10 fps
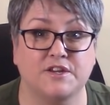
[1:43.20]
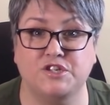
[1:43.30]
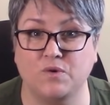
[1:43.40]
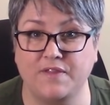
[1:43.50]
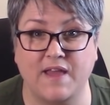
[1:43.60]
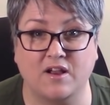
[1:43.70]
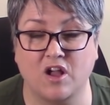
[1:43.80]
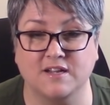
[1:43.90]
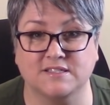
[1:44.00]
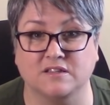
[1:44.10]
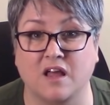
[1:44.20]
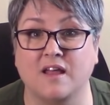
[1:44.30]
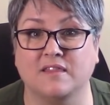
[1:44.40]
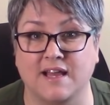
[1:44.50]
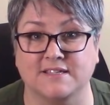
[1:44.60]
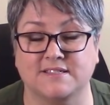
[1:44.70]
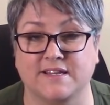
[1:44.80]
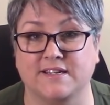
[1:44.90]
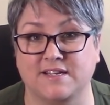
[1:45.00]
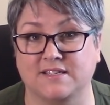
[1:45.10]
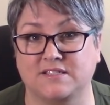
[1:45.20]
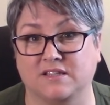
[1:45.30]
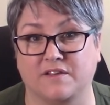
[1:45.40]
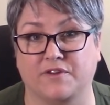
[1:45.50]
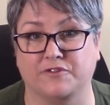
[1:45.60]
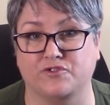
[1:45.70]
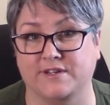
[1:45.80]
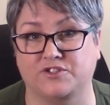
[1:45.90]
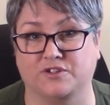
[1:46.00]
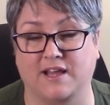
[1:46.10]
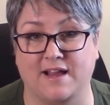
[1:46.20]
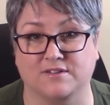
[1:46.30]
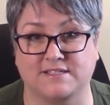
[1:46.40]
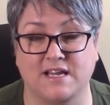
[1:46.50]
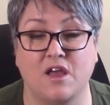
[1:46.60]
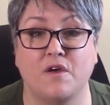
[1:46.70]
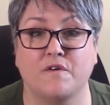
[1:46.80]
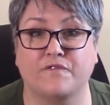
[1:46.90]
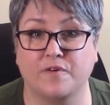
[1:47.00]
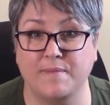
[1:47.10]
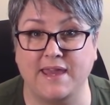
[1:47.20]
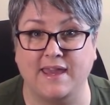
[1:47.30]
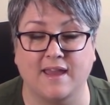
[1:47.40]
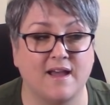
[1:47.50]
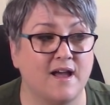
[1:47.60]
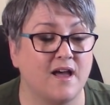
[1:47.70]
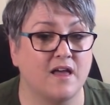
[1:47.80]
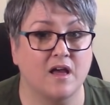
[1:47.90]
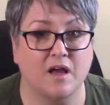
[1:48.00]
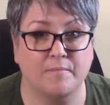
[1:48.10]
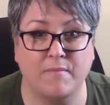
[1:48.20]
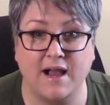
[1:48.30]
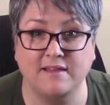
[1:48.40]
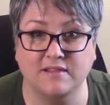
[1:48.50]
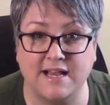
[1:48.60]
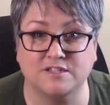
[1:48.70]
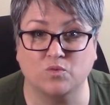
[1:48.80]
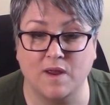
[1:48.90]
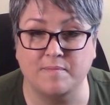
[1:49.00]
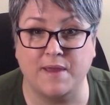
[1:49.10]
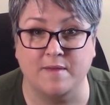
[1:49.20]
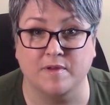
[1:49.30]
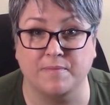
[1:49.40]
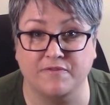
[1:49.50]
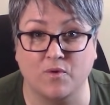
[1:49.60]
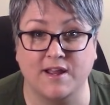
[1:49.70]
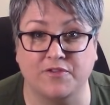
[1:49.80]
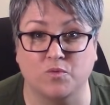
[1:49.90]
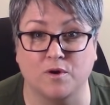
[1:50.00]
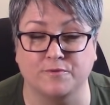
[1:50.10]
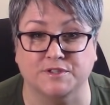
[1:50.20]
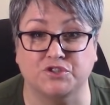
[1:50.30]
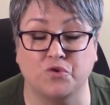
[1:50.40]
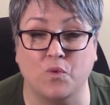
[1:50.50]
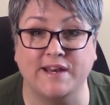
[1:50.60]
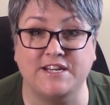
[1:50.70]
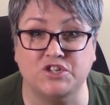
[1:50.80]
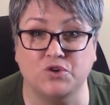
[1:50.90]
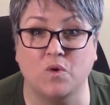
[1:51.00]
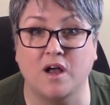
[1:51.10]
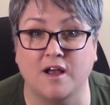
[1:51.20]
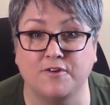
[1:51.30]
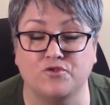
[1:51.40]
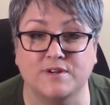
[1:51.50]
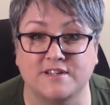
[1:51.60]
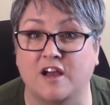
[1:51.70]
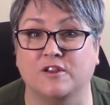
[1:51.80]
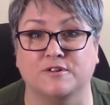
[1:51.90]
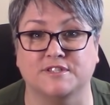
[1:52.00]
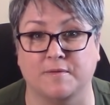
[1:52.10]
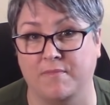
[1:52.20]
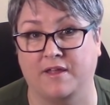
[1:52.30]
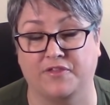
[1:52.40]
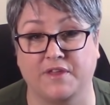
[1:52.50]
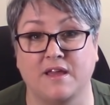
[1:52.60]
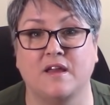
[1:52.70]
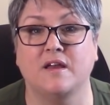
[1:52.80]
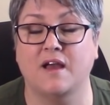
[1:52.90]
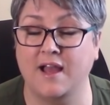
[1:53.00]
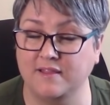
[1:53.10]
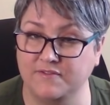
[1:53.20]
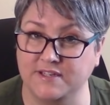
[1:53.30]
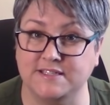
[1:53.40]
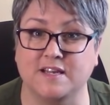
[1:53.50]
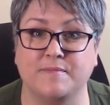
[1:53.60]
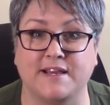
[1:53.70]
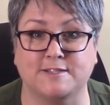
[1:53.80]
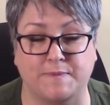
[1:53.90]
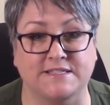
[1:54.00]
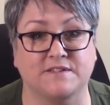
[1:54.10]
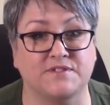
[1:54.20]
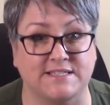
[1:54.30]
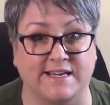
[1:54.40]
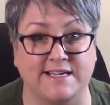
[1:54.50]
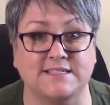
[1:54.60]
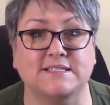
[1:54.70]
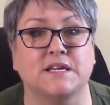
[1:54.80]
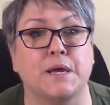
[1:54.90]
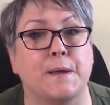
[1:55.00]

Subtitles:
doing that costs a lot less than it does to live in a traditional house. For me, my last rent payment before I hit the road was $2,200 a month. I lived in some expensive cities,